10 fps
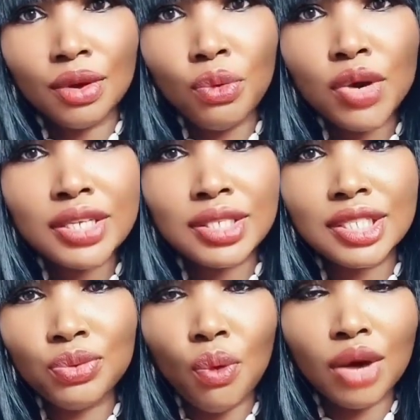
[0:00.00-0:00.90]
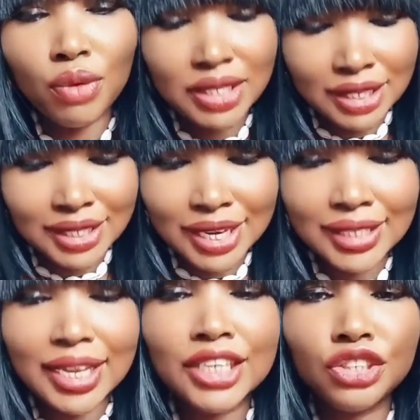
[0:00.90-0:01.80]
what is the
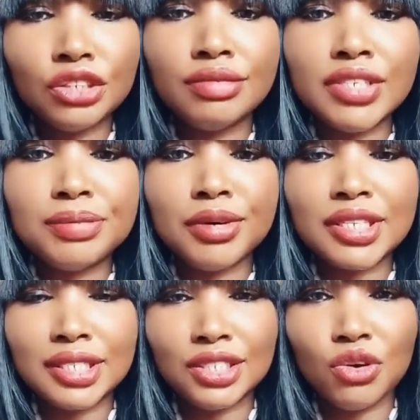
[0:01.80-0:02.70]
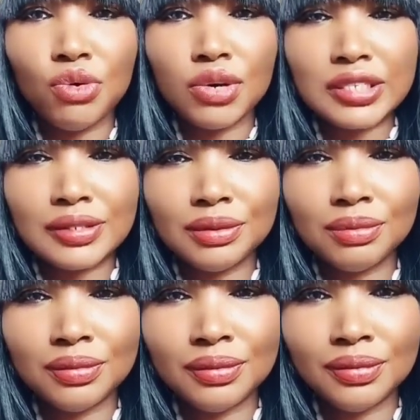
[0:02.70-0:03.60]
intention of this person towards
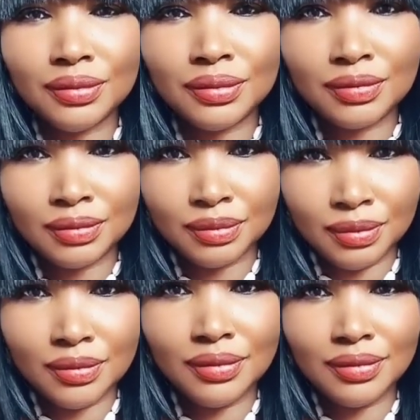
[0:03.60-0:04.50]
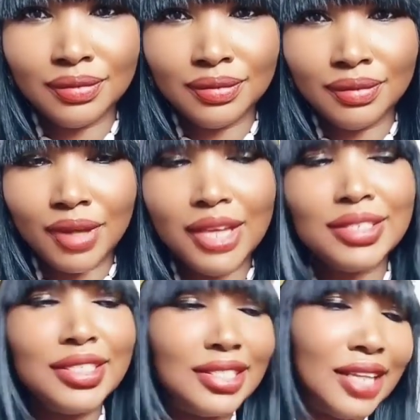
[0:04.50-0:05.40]
you.
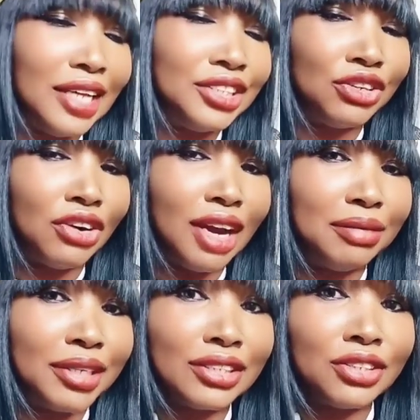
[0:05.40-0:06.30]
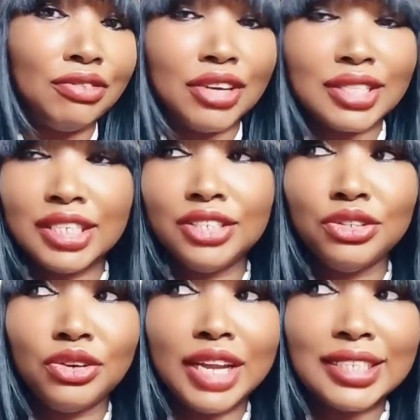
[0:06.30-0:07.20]
Is this natural? Because obviously you
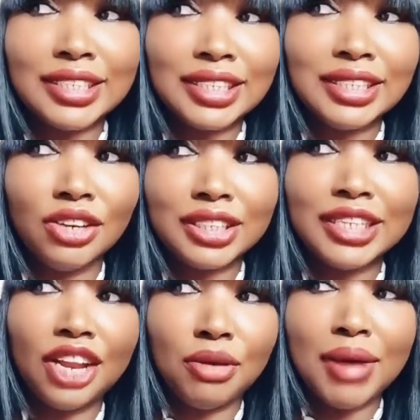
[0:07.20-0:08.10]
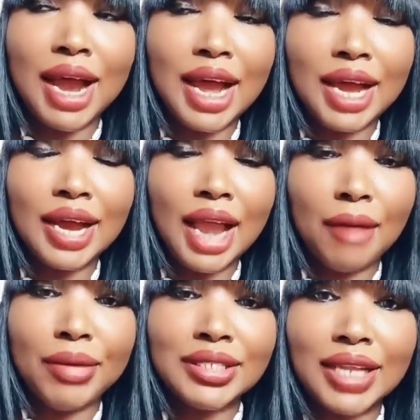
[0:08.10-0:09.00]
know that it's not their normal
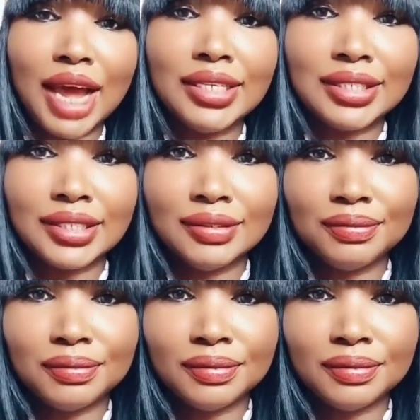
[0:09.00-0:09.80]
personality.